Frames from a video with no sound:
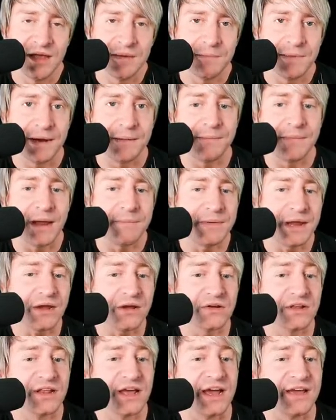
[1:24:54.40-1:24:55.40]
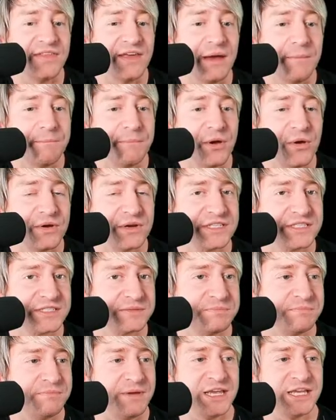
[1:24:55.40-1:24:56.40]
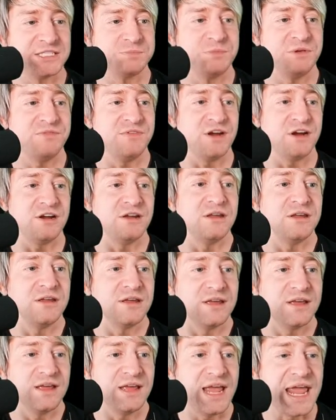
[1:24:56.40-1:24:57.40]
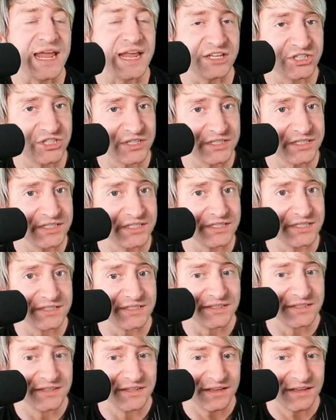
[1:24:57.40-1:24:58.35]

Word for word: But I'm, I'm not going to lie, that bonus makes me very anxious.